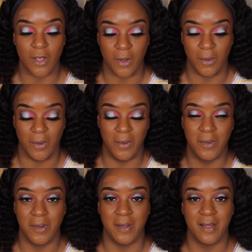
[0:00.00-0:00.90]
So
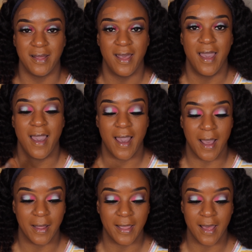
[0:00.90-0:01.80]

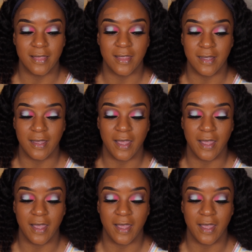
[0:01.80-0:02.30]
I got the